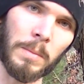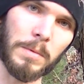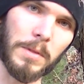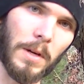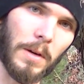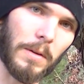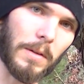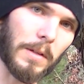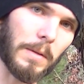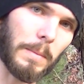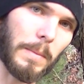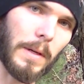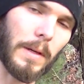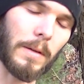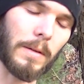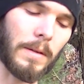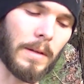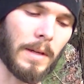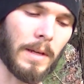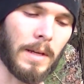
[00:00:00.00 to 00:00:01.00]
talking
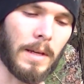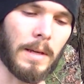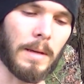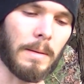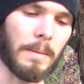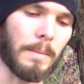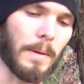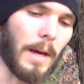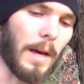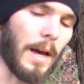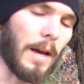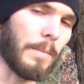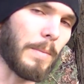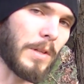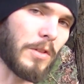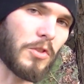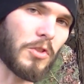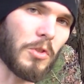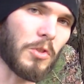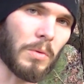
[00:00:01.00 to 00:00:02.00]
about. I've
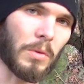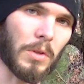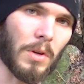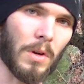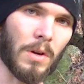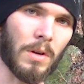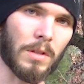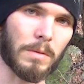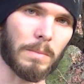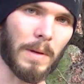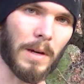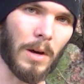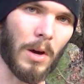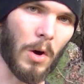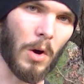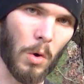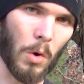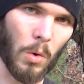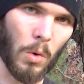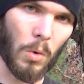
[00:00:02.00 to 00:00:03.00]
been shooting guns my
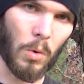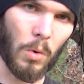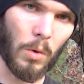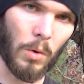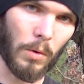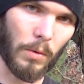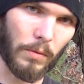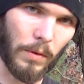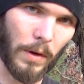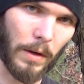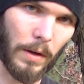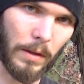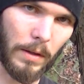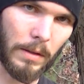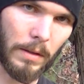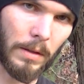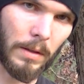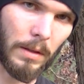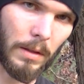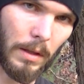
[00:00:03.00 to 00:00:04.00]
whole
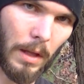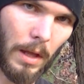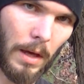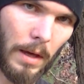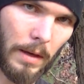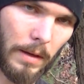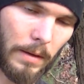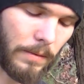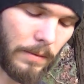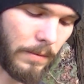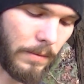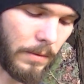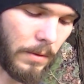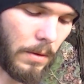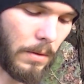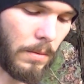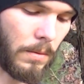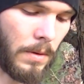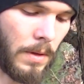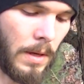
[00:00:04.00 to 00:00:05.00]
fucking life.
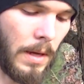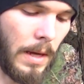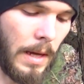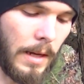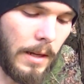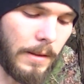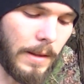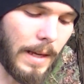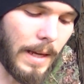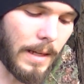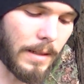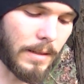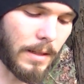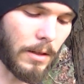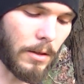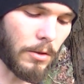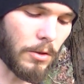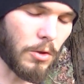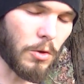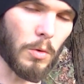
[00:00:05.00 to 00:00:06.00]
So anything I
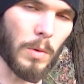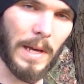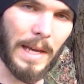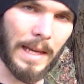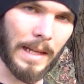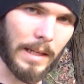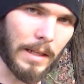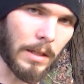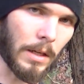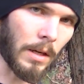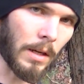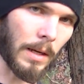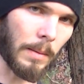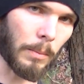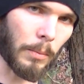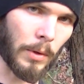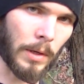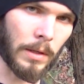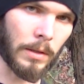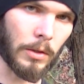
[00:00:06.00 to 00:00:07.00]
tell you, any gun I
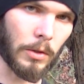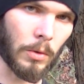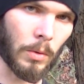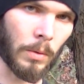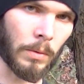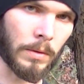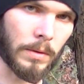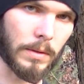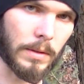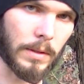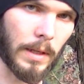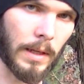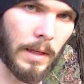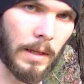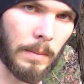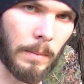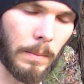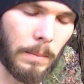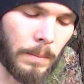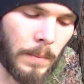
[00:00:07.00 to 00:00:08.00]
bring to you on this
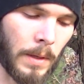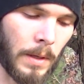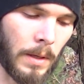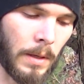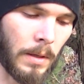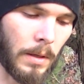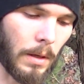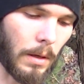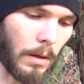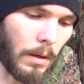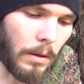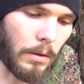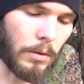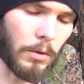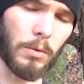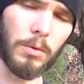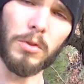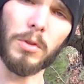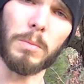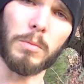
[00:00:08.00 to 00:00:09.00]
damn
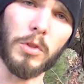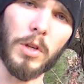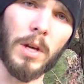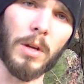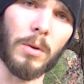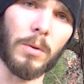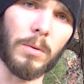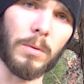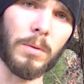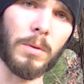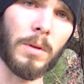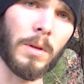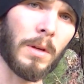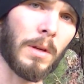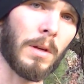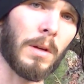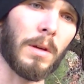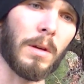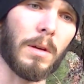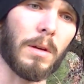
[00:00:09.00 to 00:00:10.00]
YouTube channel,
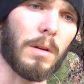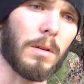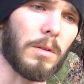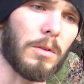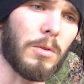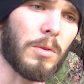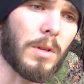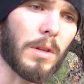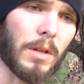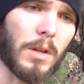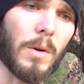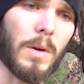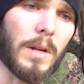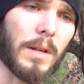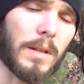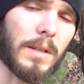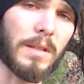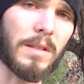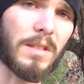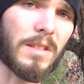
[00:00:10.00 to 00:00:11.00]
you can go ahead
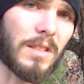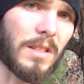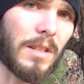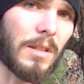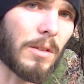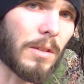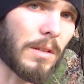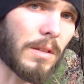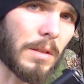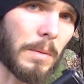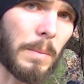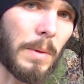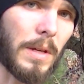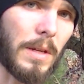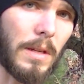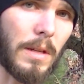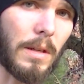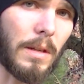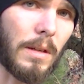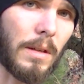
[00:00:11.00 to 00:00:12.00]
and consider it to
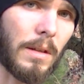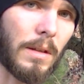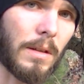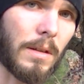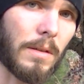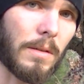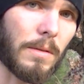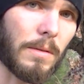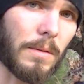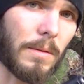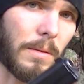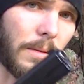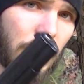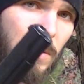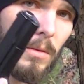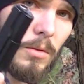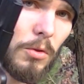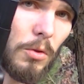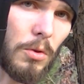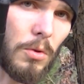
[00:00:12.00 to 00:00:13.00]
be
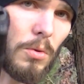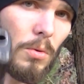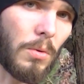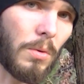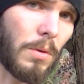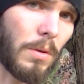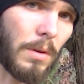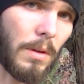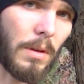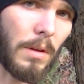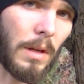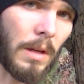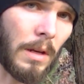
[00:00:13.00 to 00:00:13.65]
true and